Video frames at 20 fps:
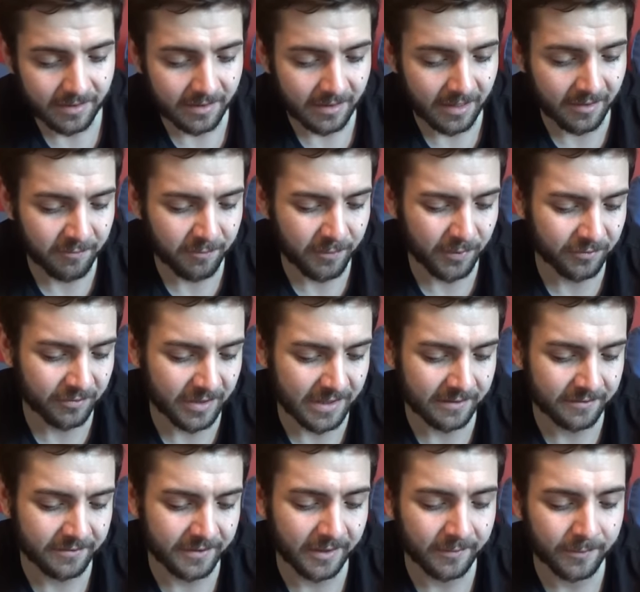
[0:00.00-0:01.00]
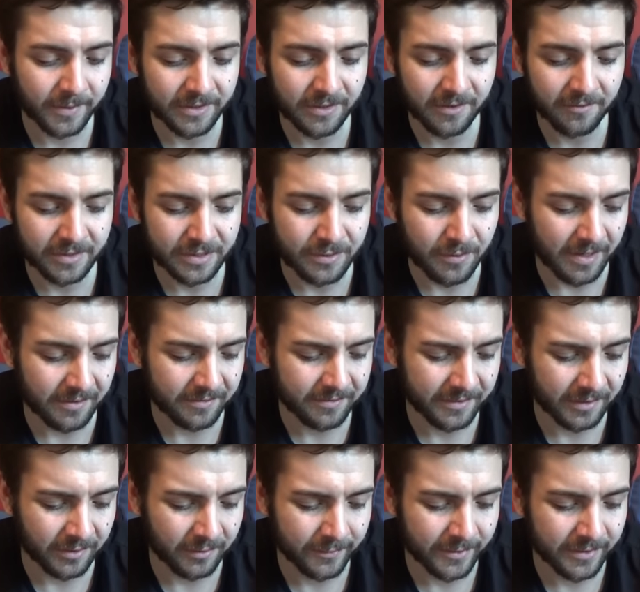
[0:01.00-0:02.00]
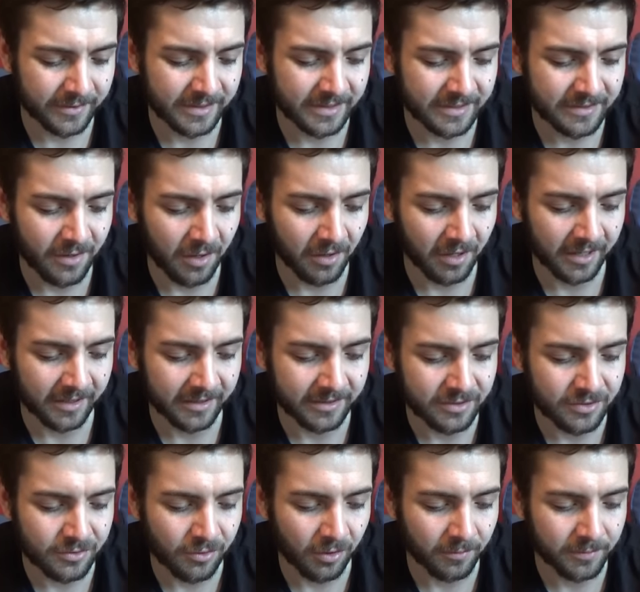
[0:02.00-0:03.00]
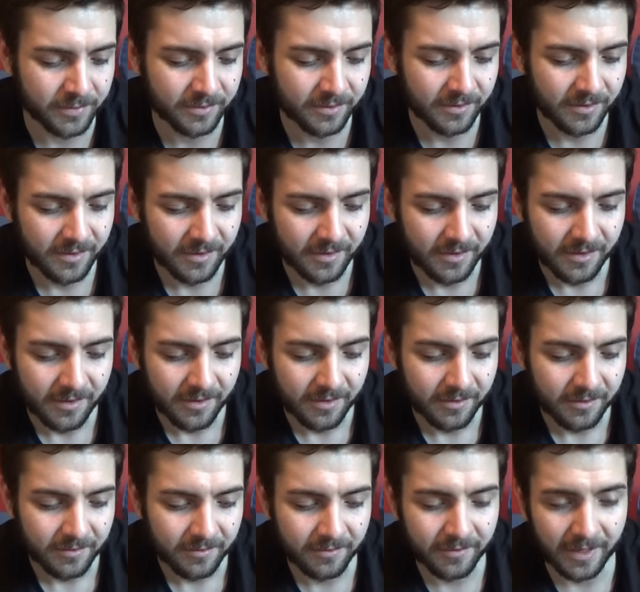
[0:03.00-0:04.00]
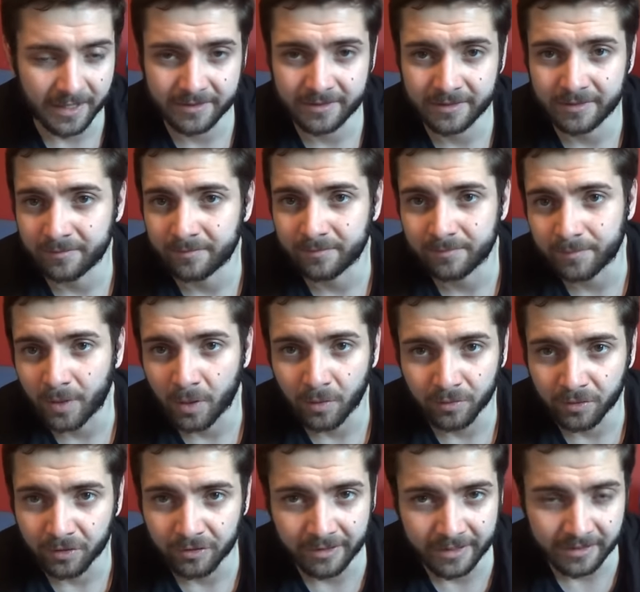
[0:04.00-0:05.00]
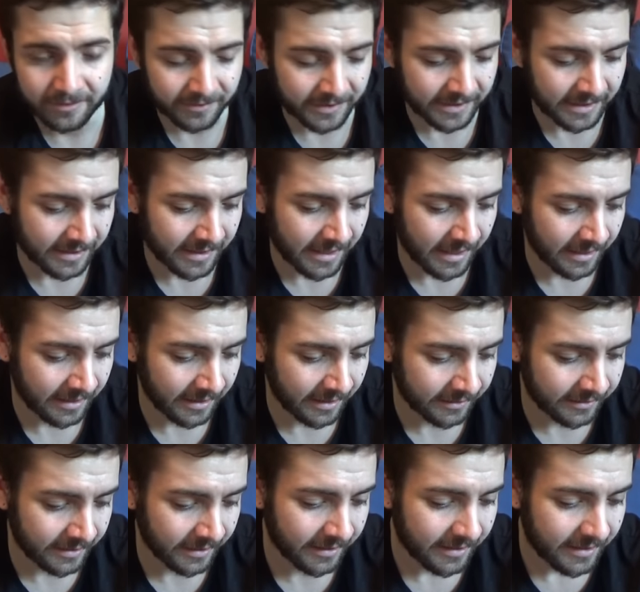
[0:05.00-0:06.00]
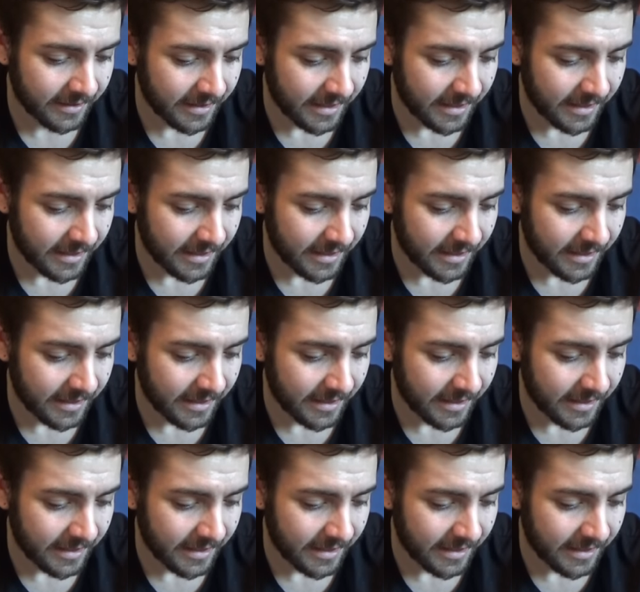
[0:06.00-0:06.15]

I've put written filth, but I don't think it's quite filth because it's not like it's dropped fatty bulg or anything in there like that.